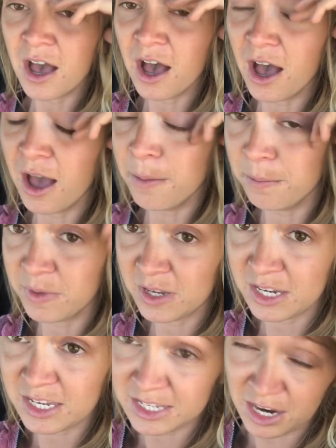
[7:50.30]
um,
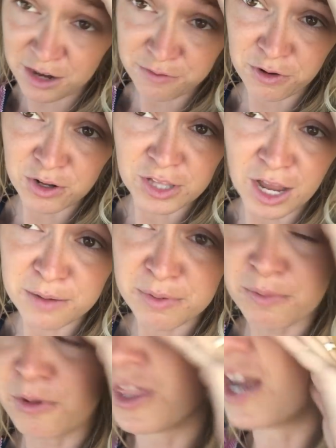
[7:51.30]
he's done it for a lot of
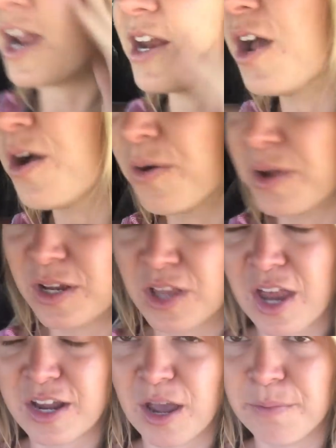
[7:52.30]
people that I know and a
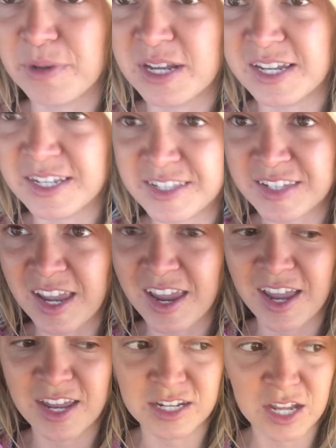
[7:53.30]
lot of companies
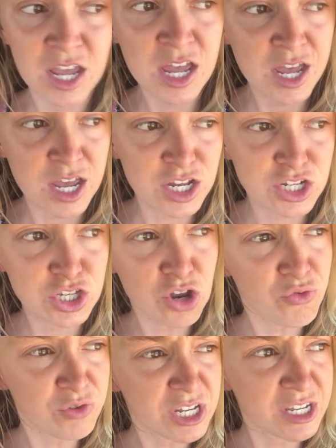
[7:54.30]
and it's
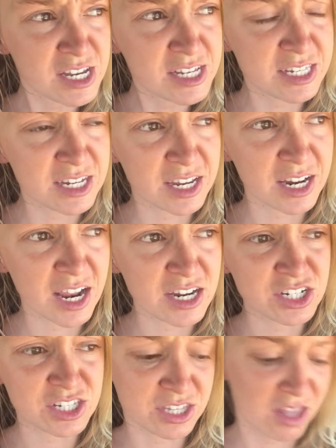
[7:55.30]
so realistic and I
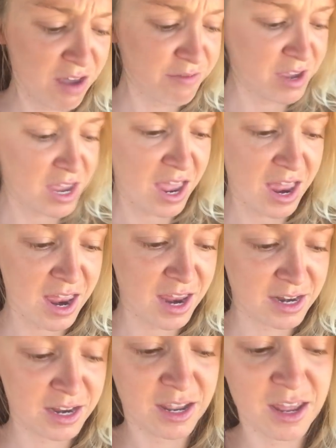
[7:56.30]
just love it
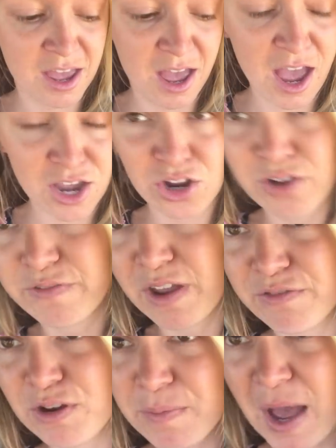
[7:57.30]
and I could have
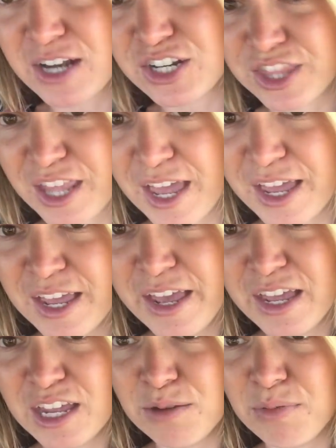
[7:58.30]
never imagined that
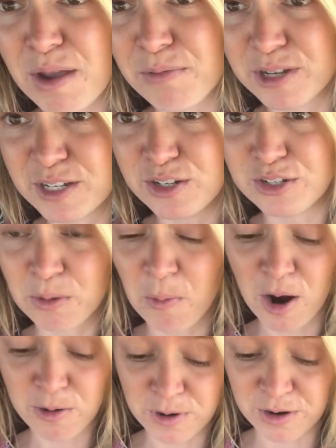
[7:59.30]
he'd be able to do some
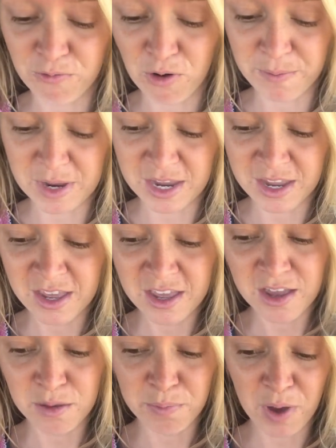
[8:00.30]
artwork for me
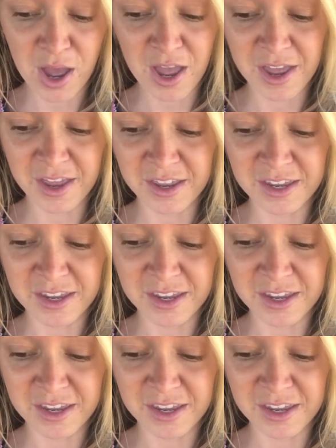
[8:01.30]
but